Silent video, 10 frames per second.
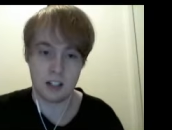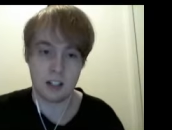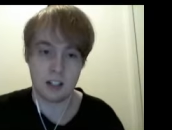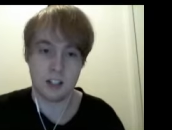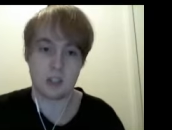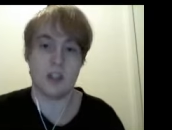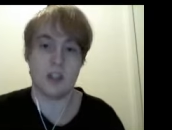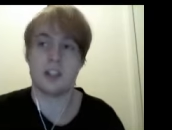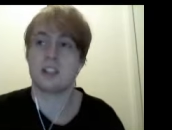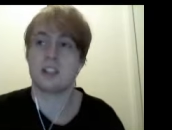So then
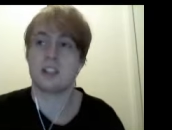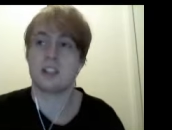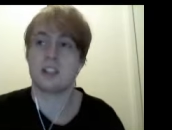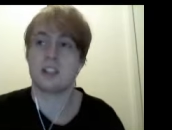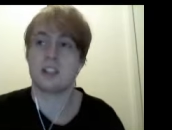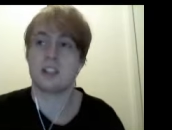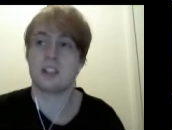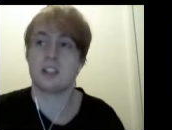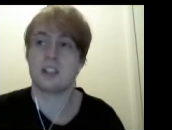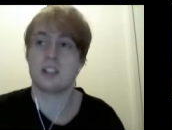it's alone and
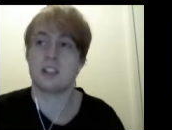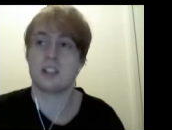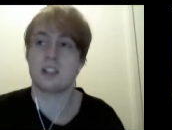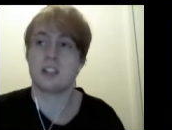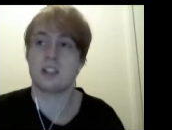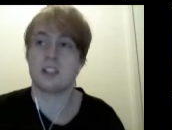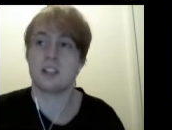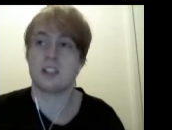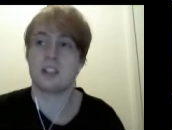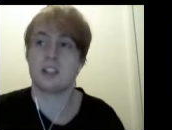it's uh,
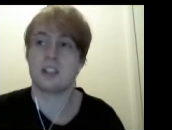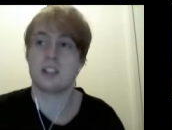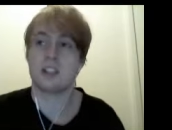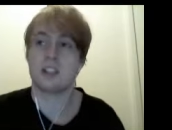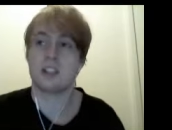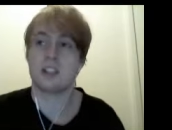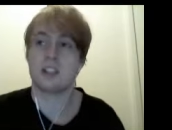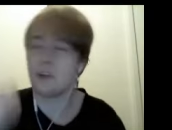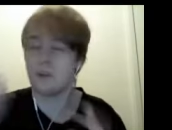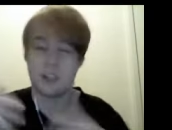away from
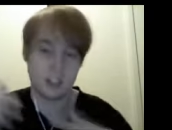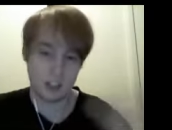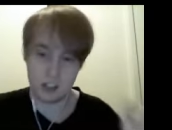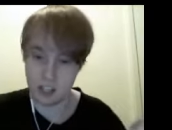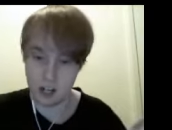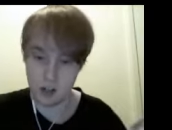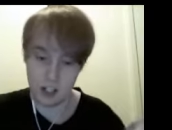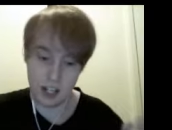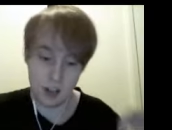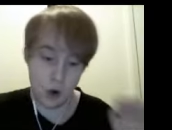anything scary, and
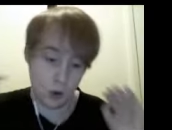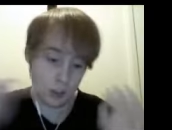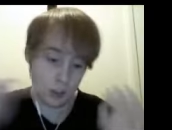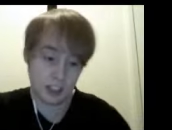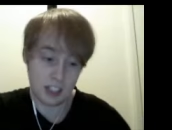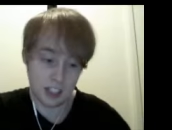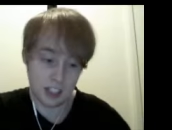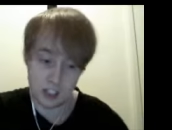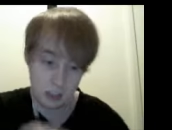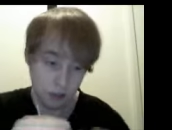only thing is
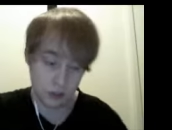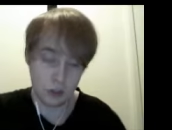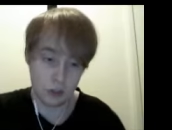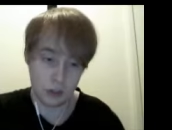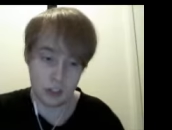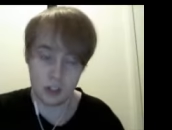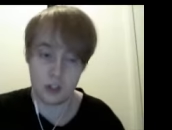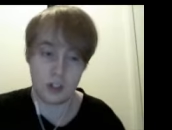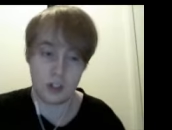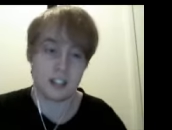the food. So
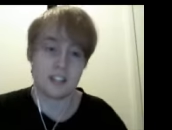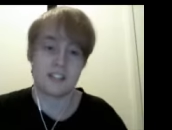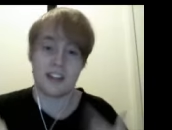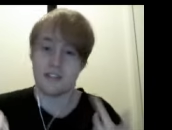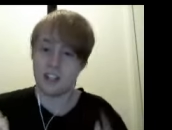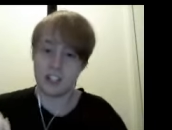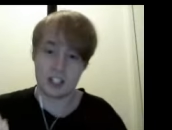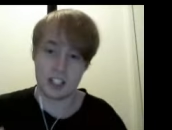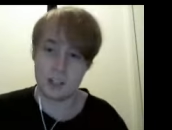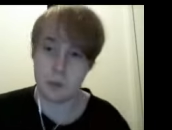eventually it
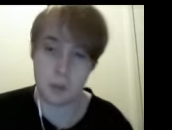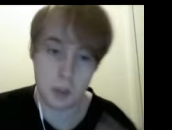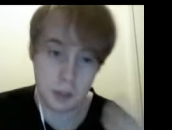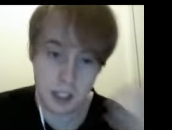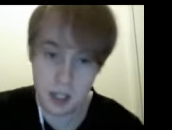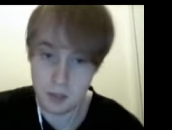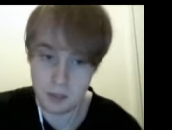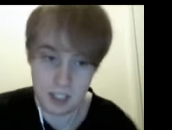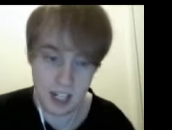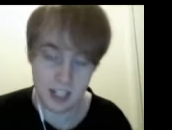will probably come
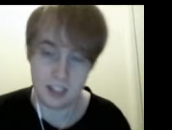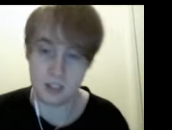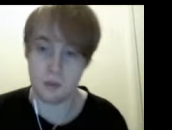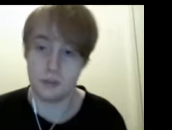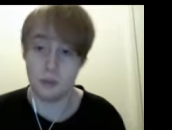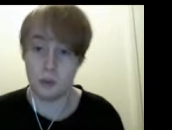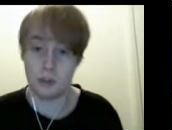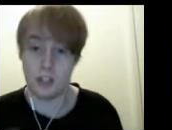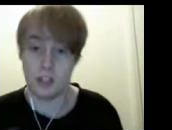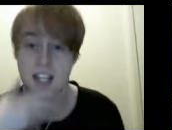take some food to
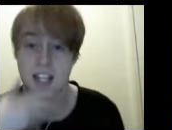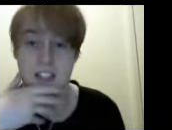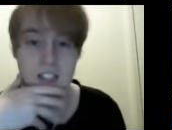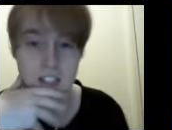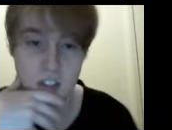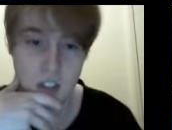eat. So